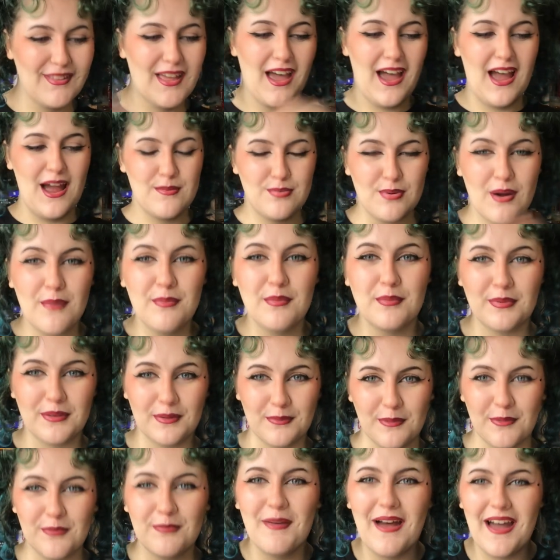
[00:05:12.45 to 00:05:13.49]
I probably
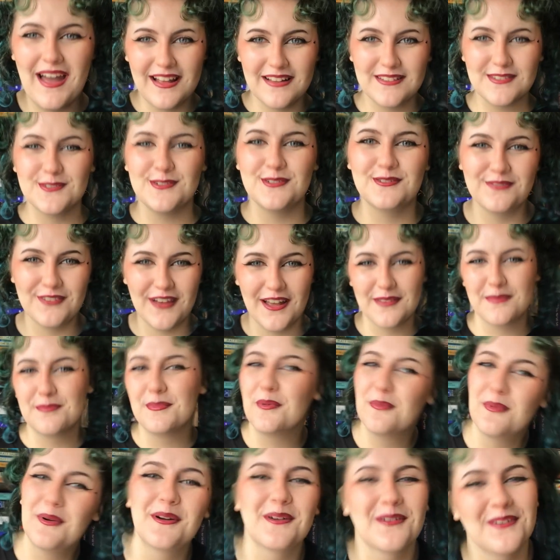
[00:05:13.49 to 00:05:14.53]
moved my hands too fast, but
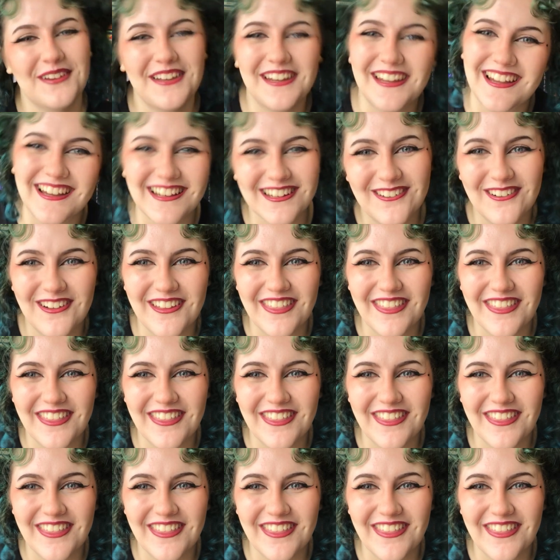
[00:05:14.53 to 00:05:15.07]
we're going to ignore